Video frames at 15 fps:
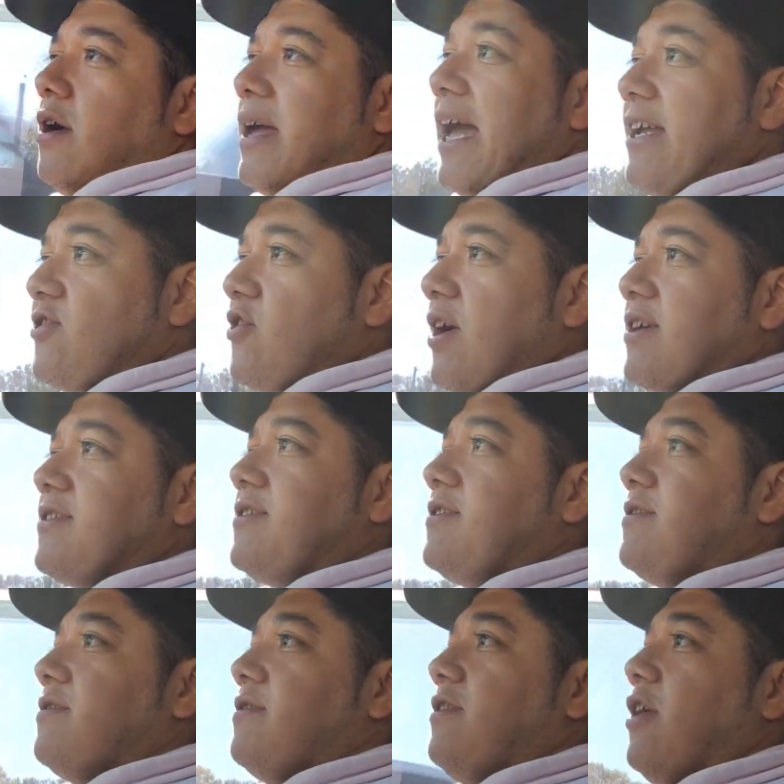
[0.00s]

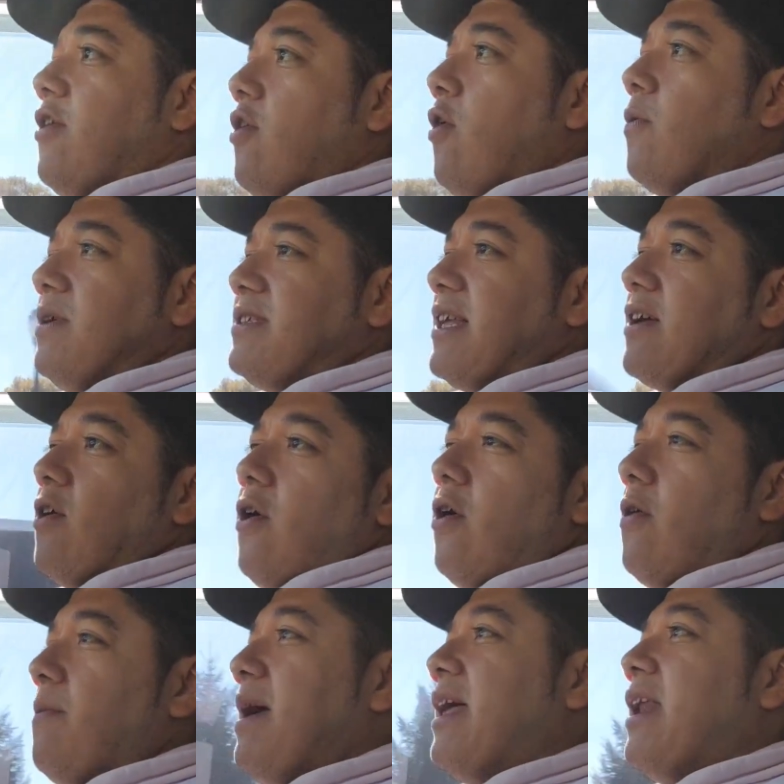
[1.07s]
K-trucks, they're always like,
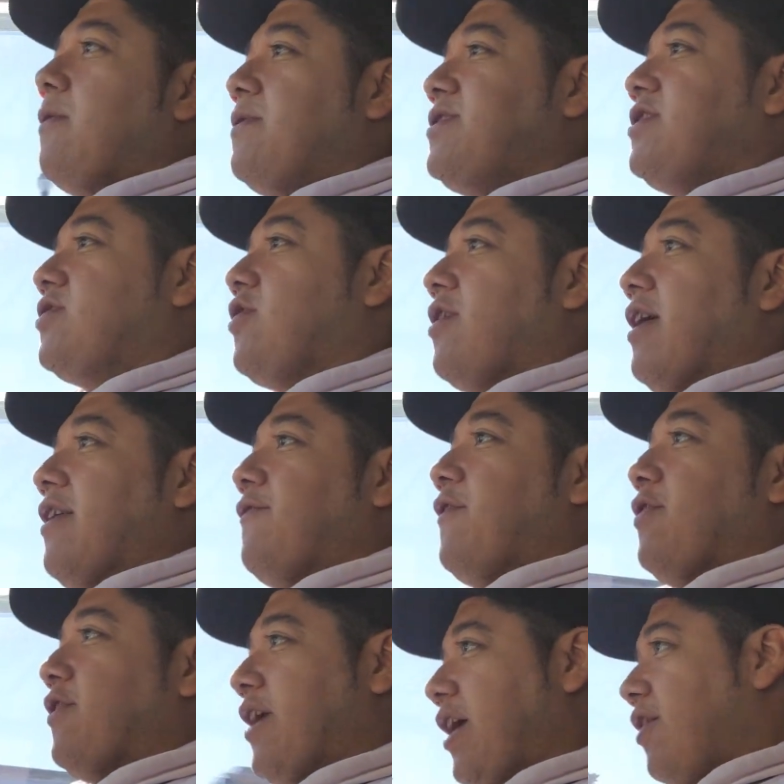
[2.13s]
oh man, I wish this car had a
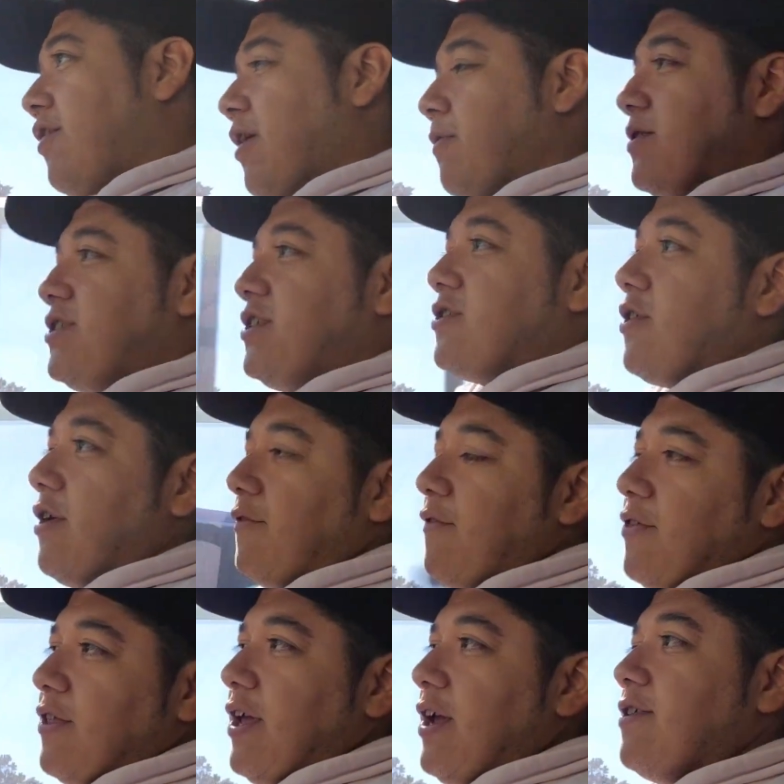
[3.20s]
5th gear. I wish this car had a
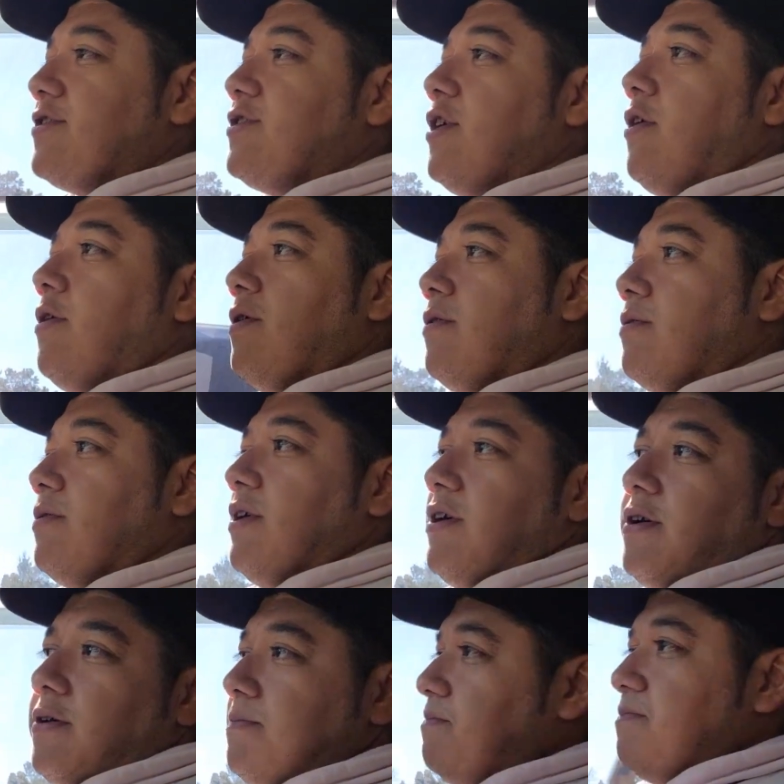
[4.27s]
5th gear. So
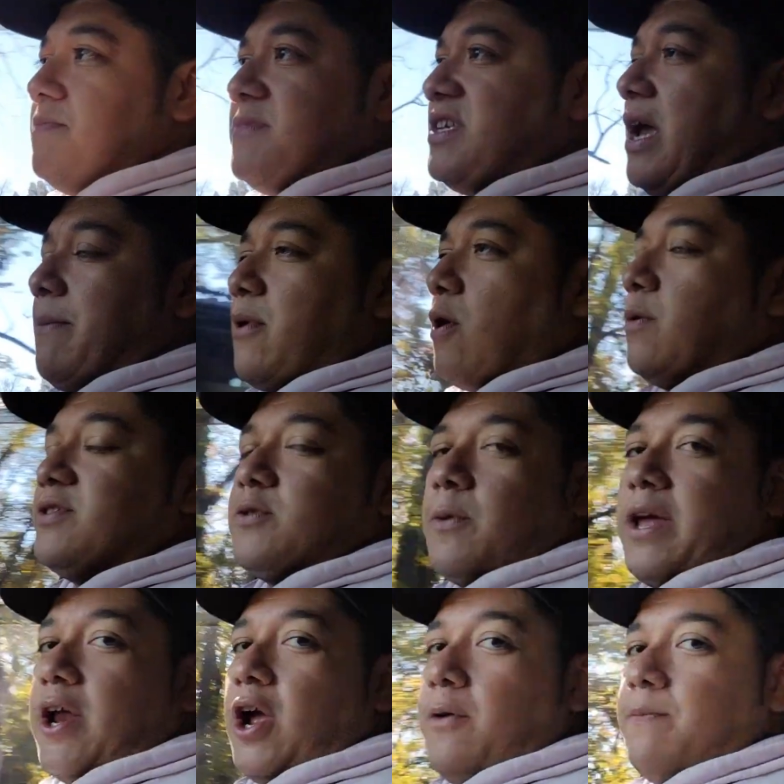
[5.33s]
the Sambar was the
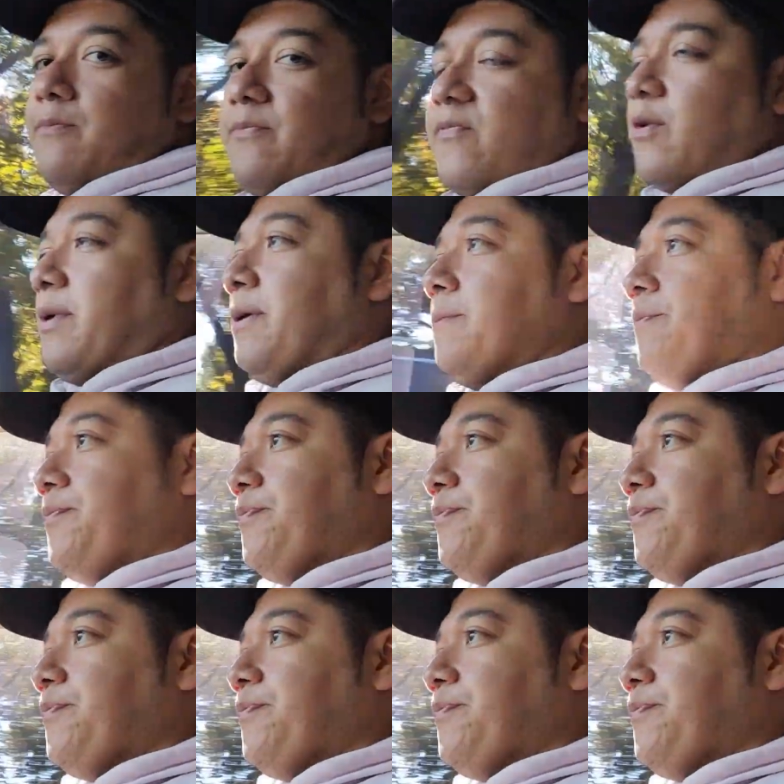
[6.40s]
way to go for me.